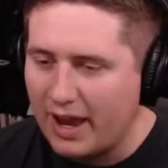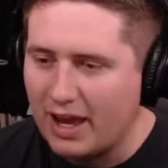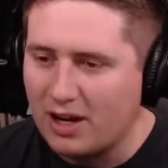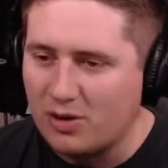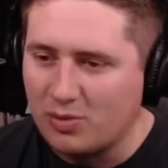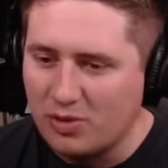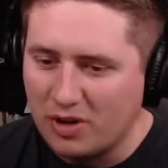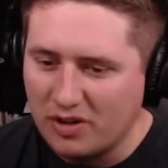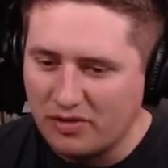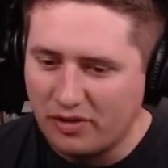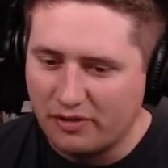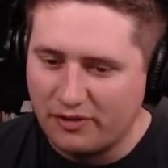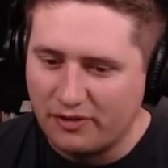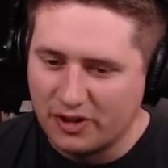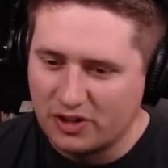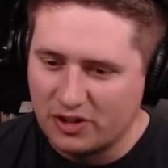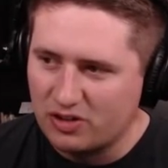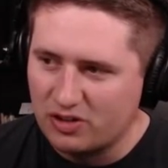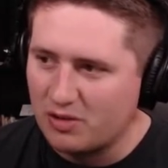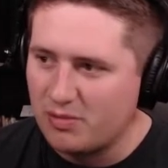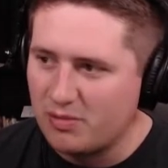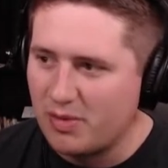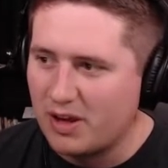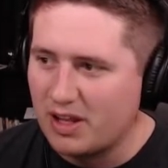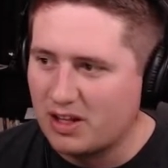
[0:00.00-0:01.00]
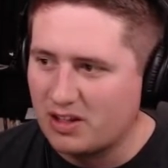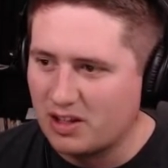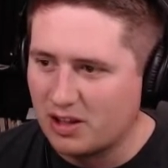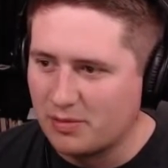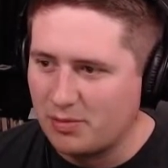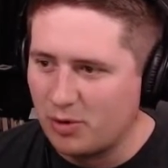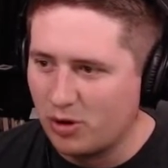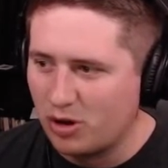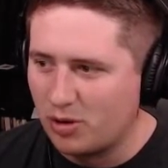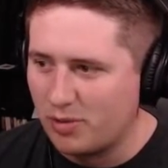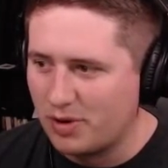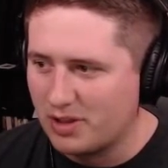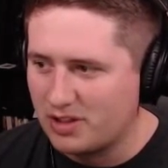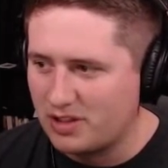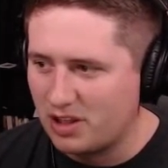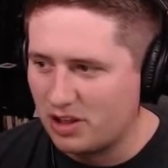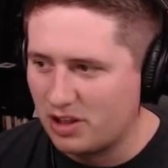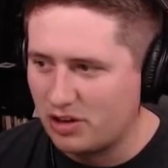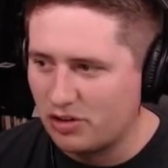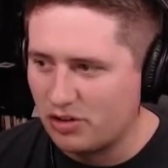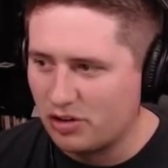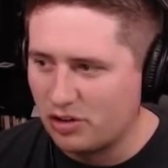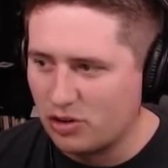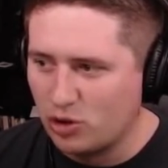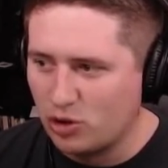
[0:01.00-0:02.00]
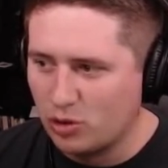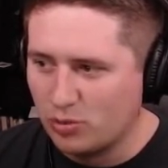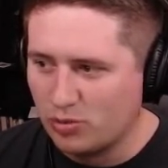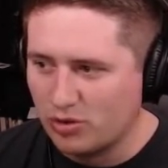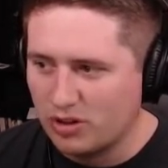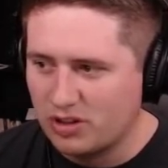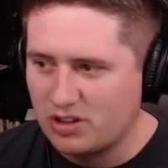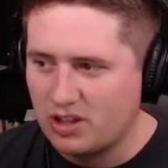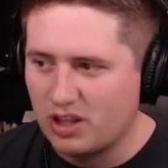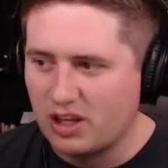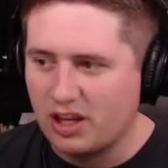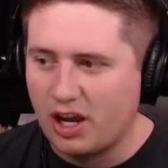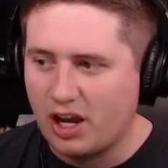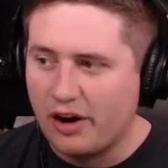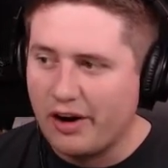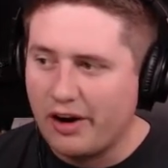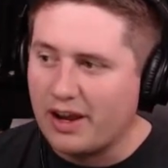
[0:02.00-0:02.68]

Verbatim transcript: And we've officially made it to the Pokemon Center in Coumarine City.